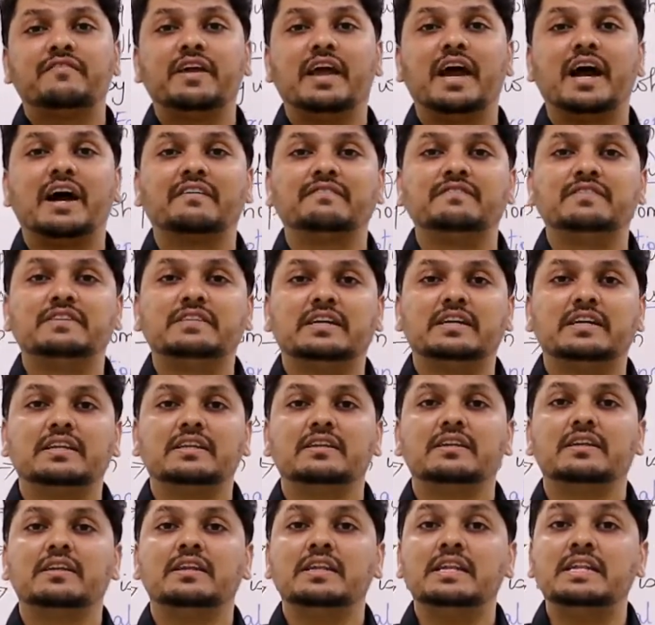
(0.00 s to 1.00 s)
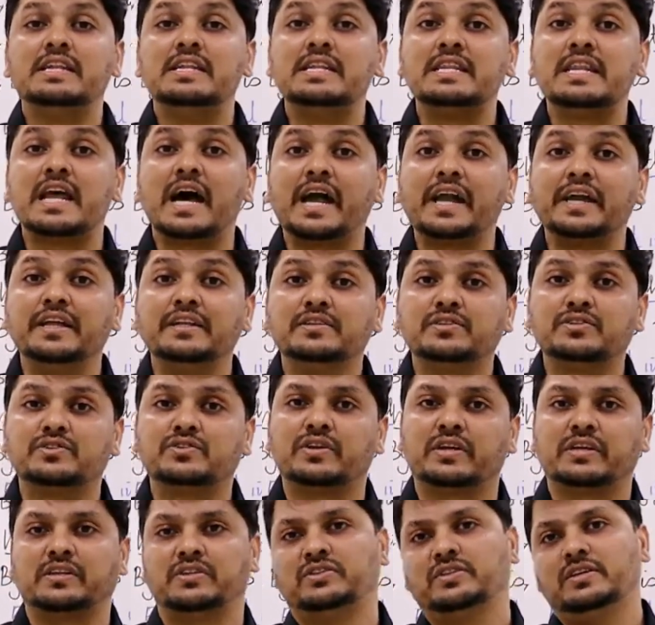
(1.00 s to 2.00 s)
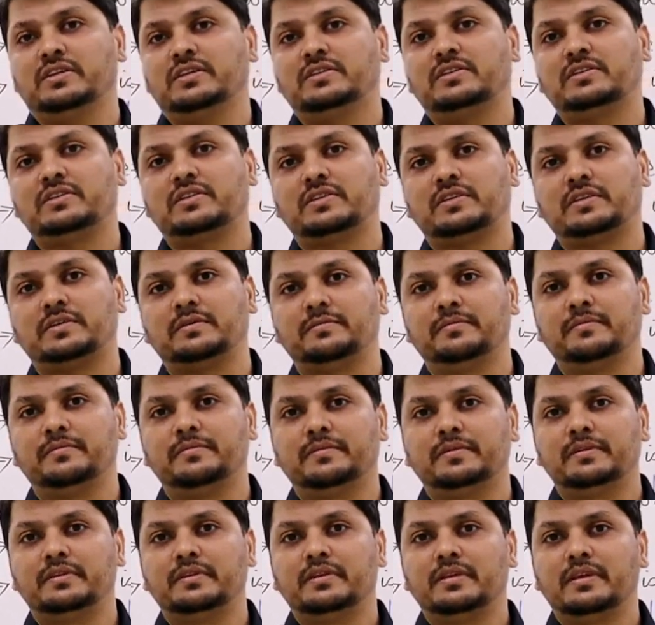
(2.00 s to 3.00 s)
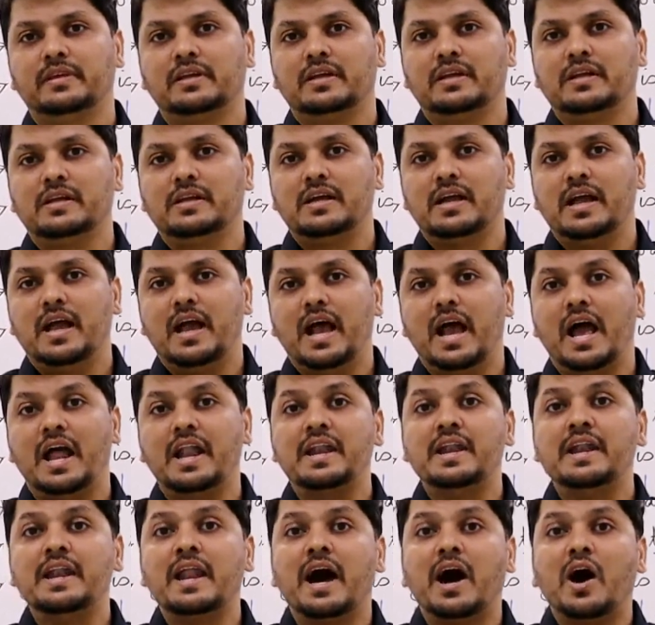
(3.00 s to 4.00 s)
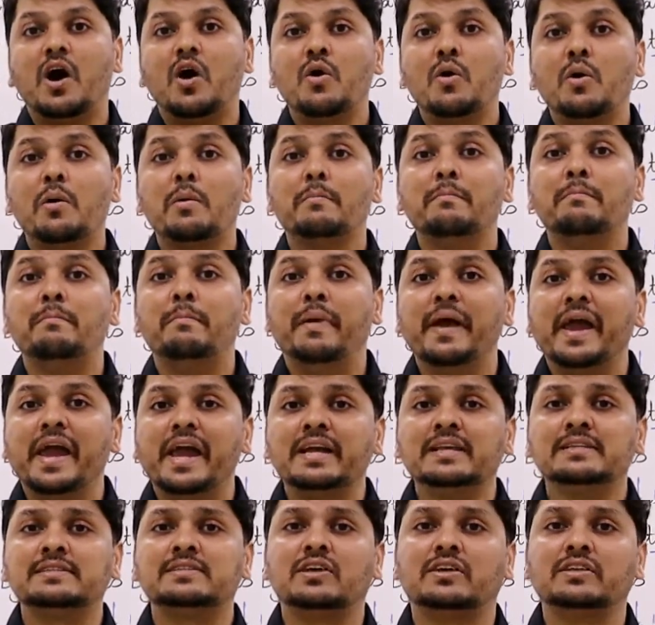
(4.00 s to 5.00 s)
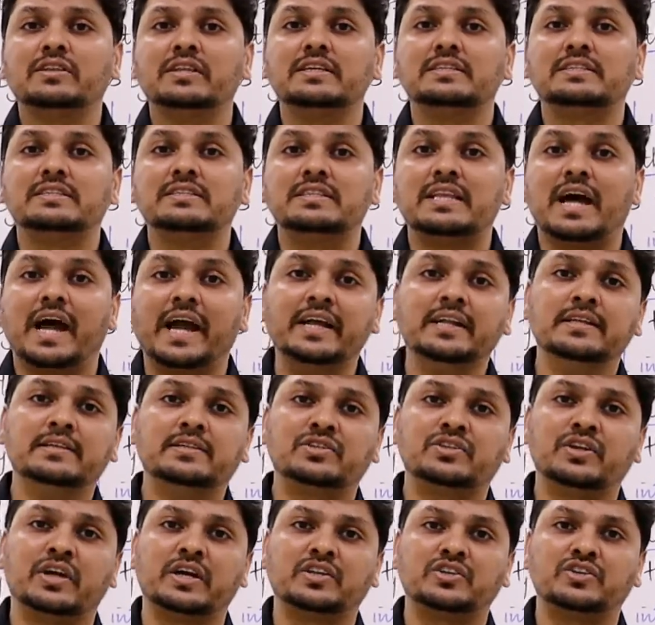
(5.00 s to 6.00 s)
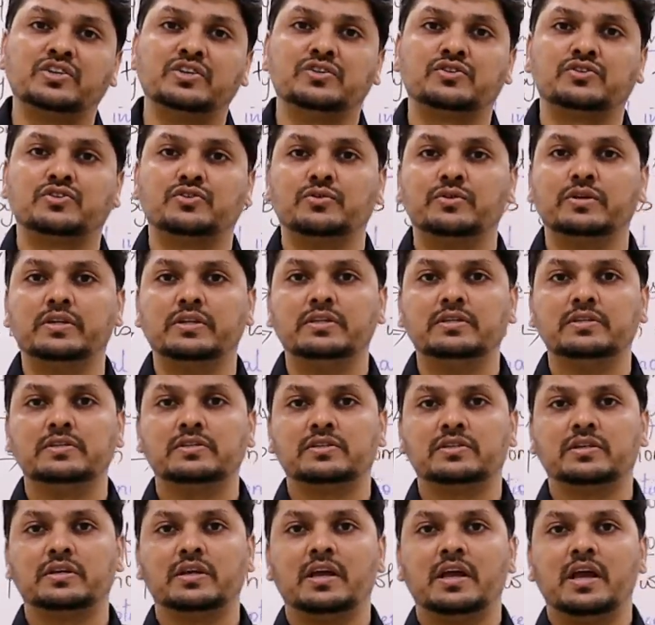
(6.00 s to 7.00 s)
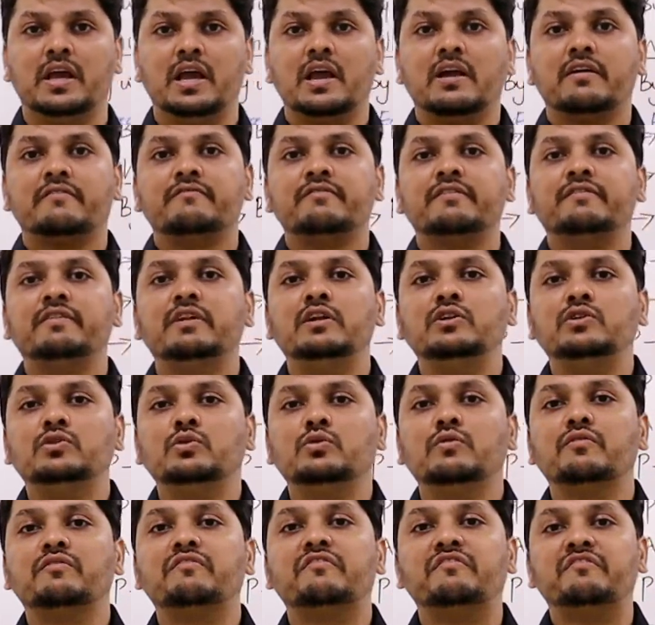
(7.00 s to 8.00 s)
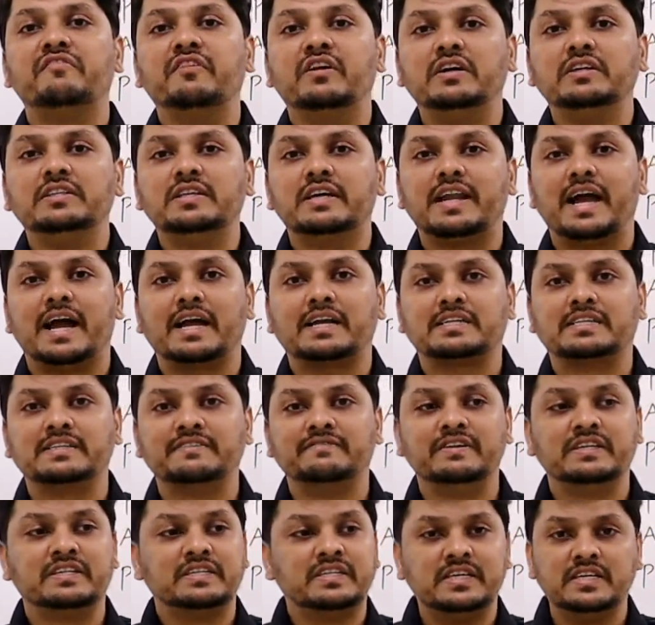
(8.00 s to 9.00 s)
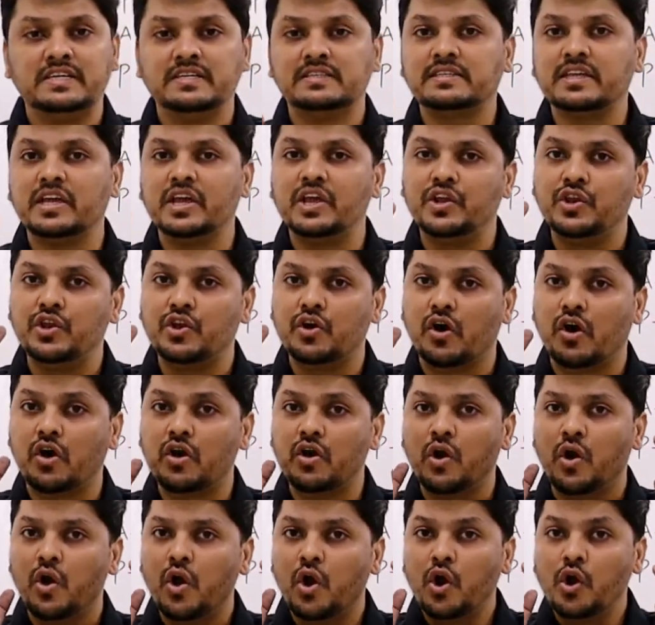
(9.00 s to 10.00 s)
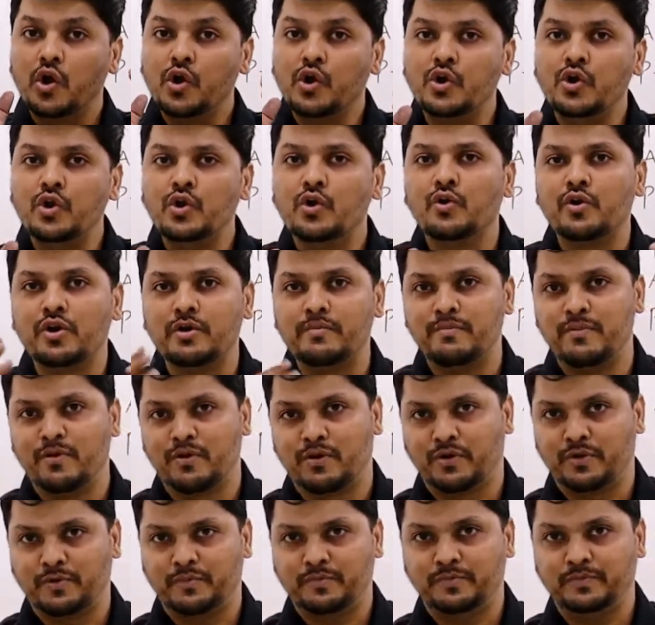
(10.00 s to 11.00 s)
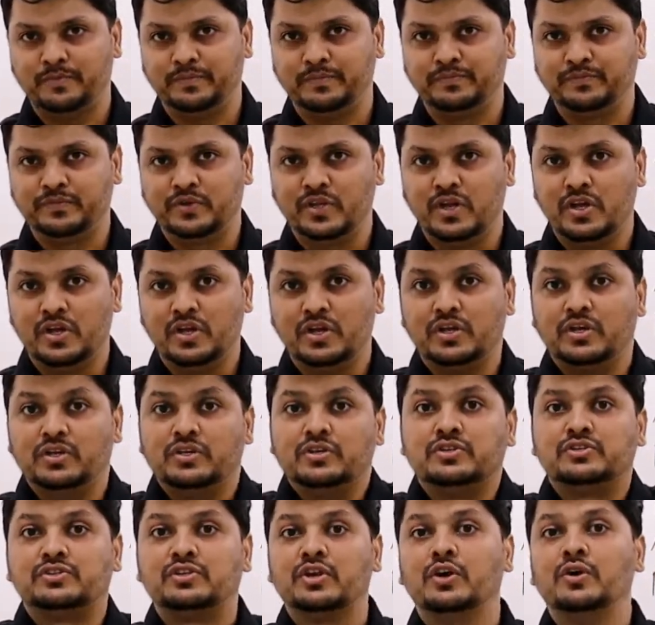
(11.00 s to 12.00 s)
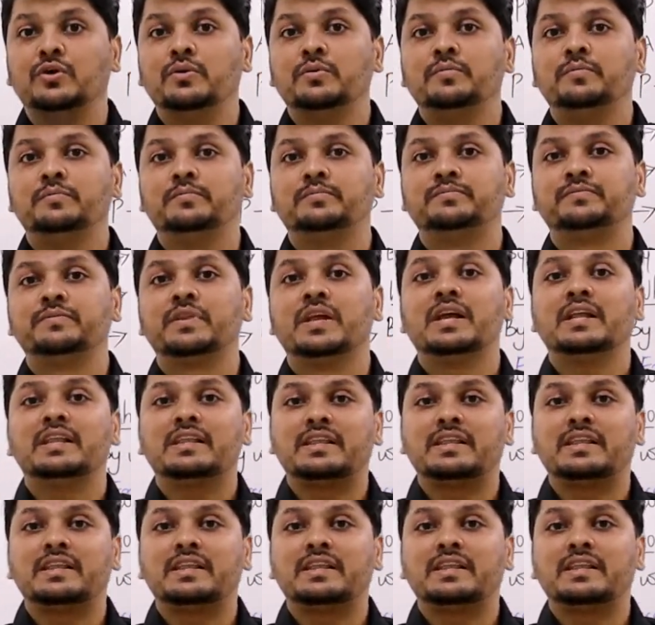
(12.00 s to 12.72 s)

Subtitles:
we have done 9 structures. And now based on these 9 structures students, we will do further activities in your notebook. So